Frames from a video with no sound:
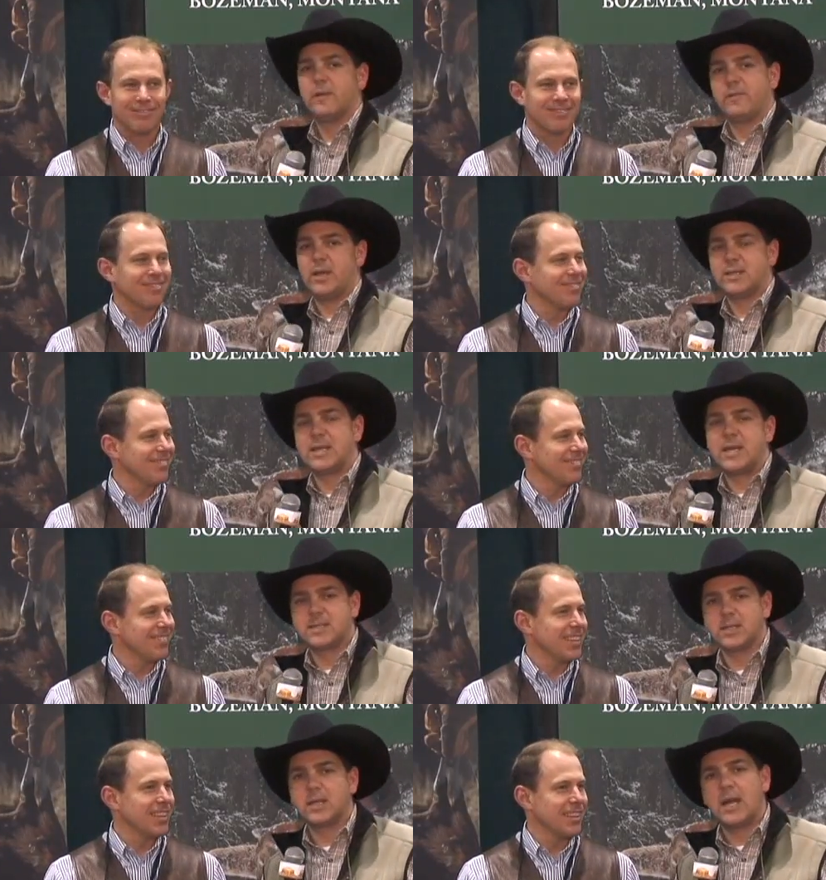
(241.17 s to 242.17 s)

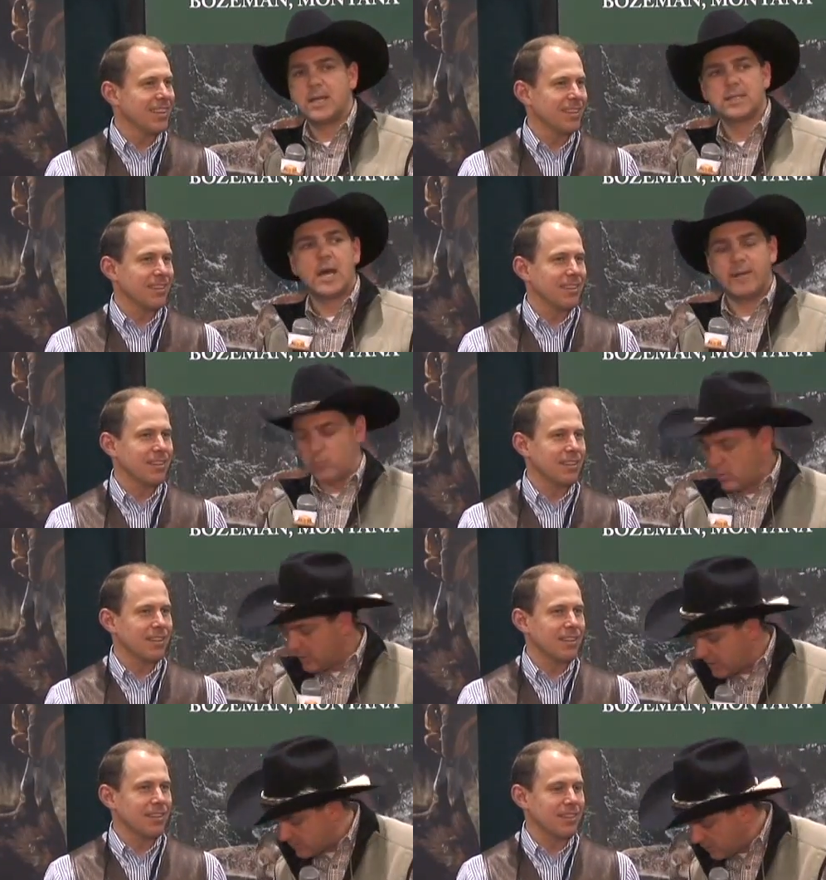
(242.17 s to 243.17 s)
Speaker 1: Fantastic. Guys, I've worn
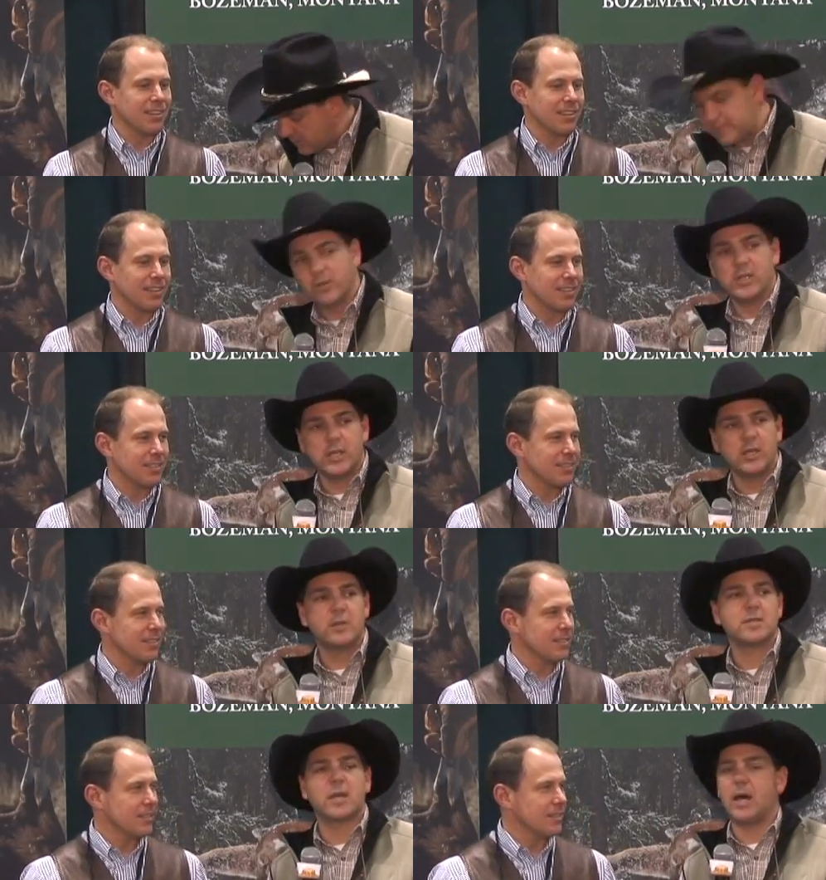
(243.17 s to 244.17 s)
these boots for
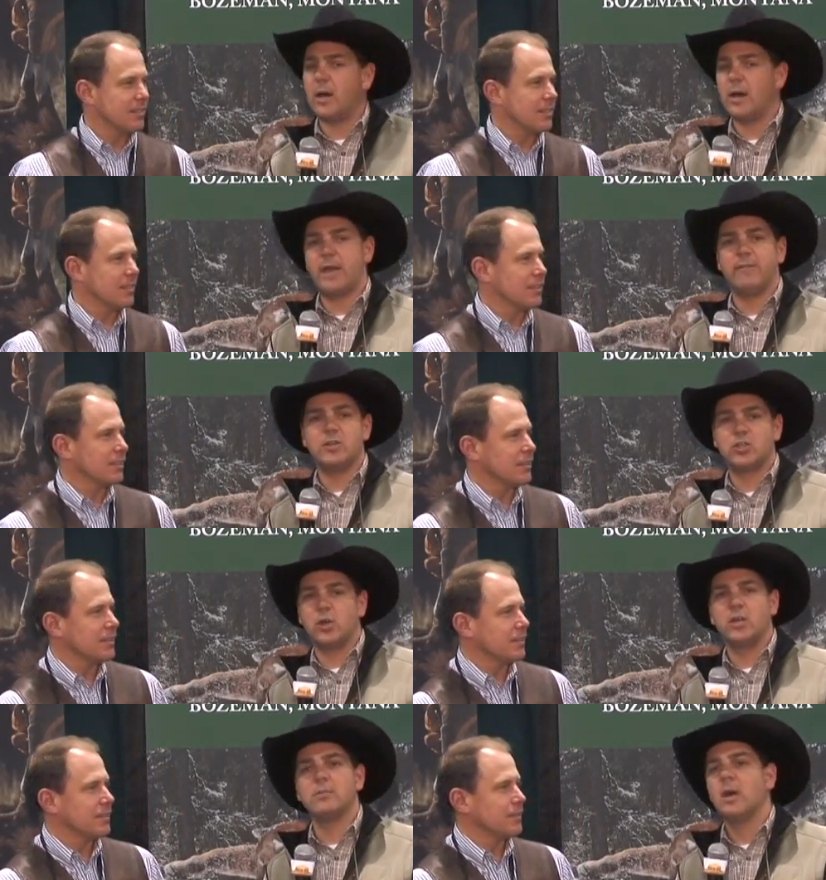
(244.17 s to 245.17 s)
years. Uh, I've
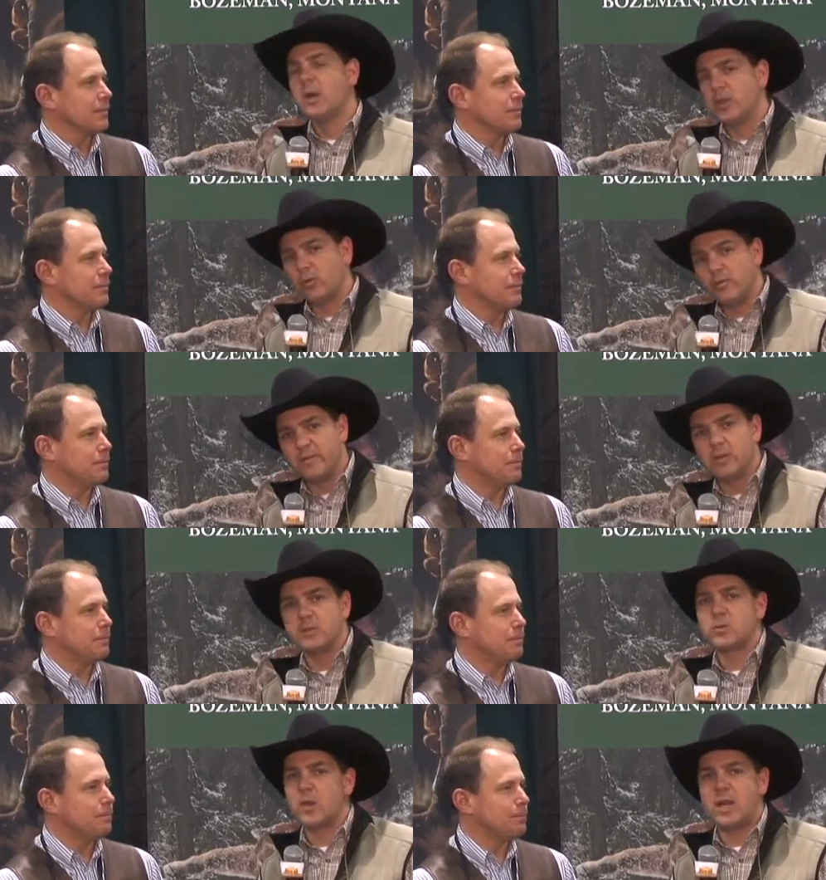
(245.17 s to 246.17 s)
enjoyed them. The review
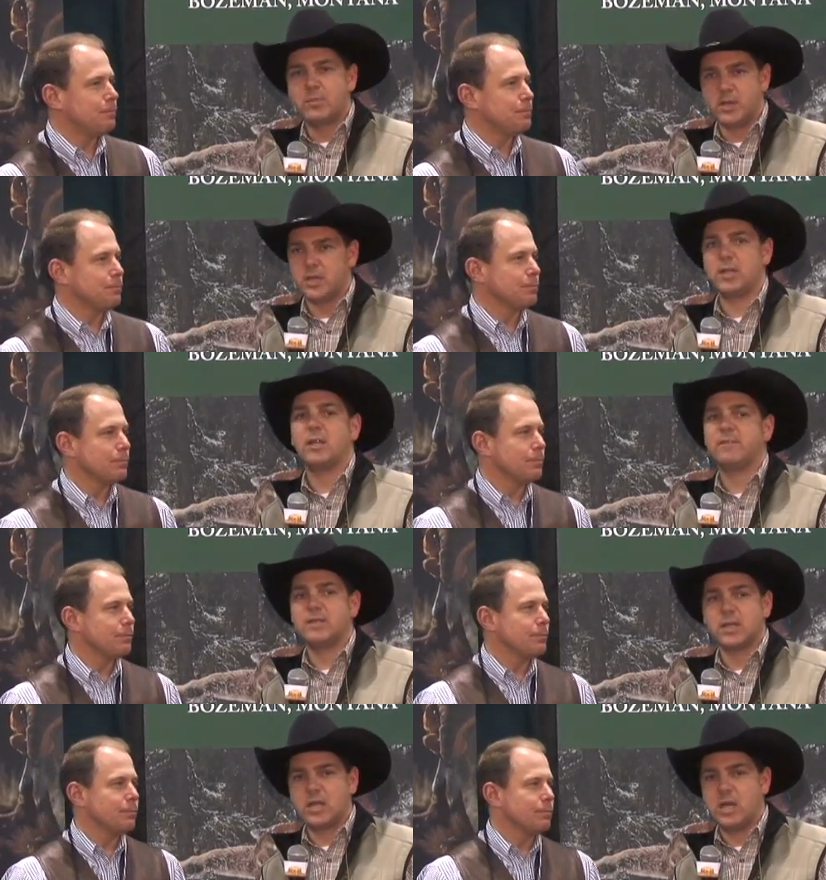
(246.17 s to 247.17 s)
is right up on
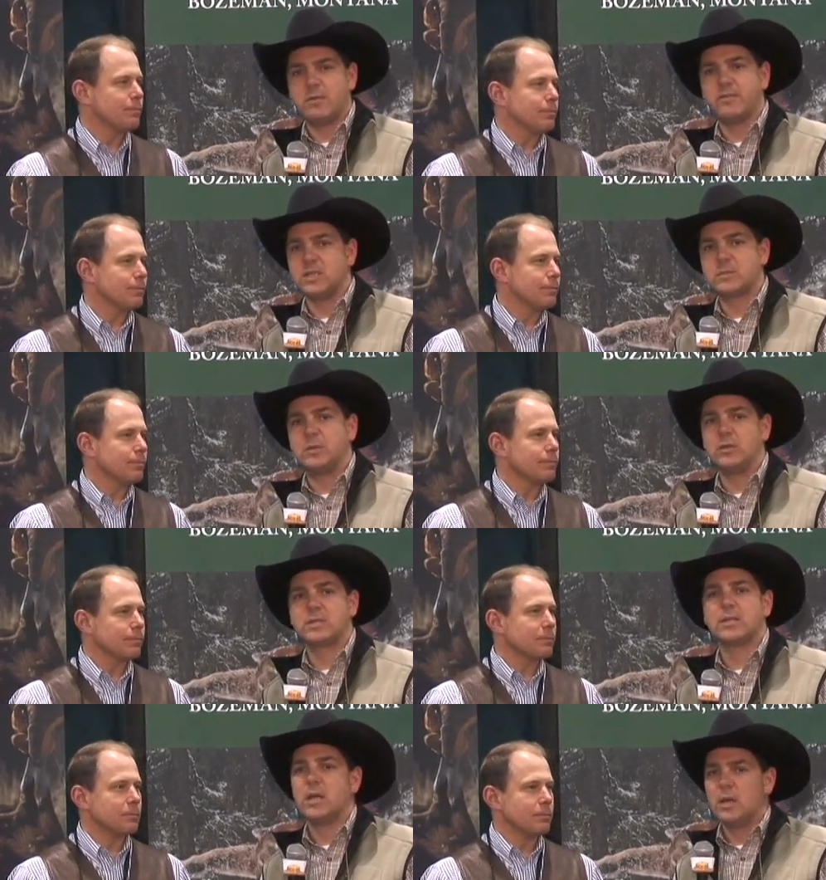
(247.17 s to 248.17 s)
huntinglife.com of these
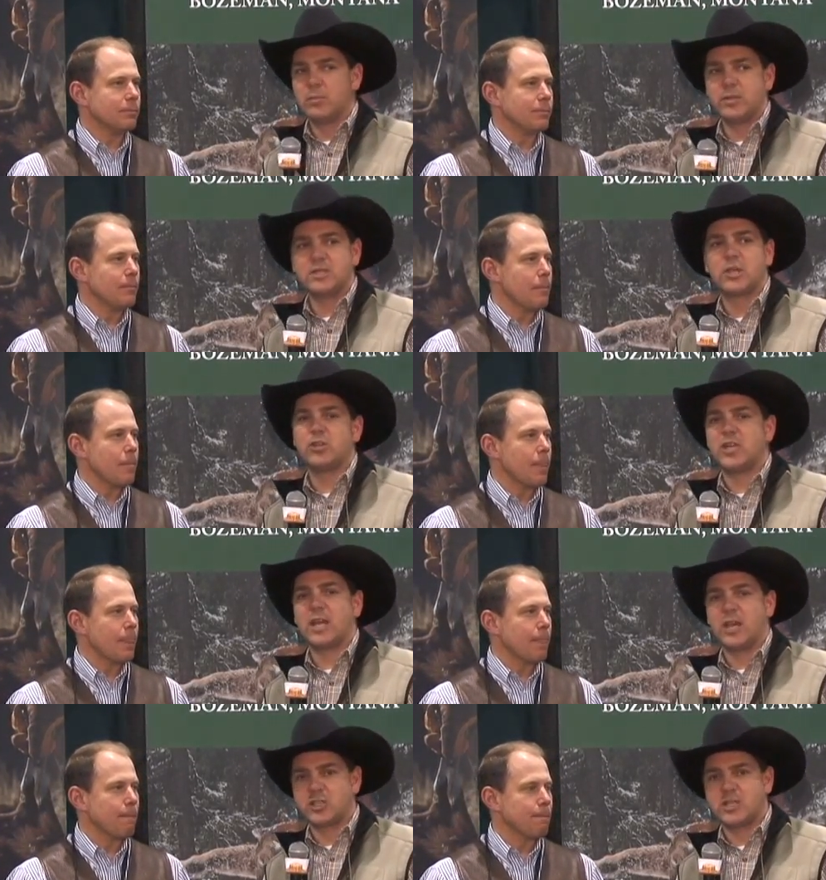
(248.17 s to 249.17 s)
boots. Please go
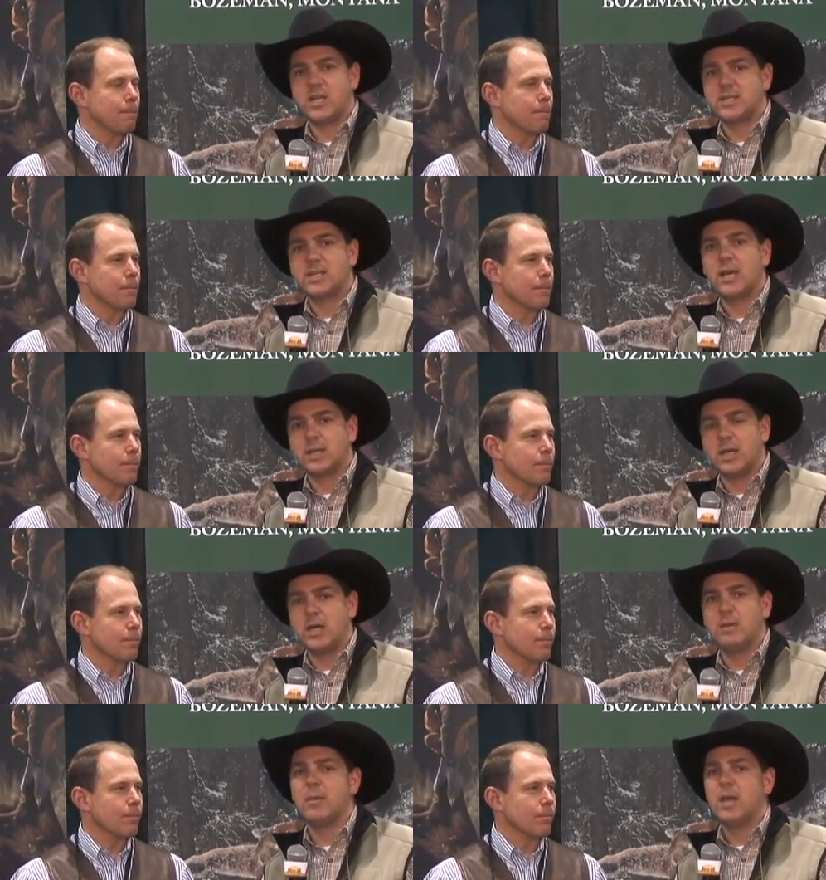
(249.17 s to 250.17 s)
check out
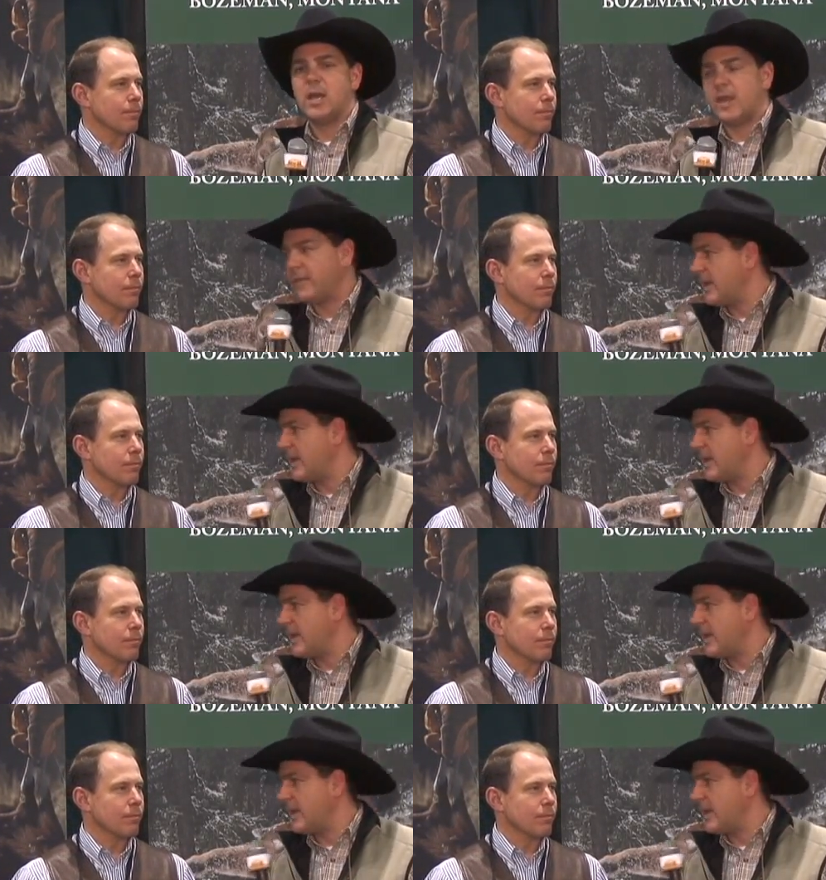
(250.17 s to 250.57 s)
Schnees.com And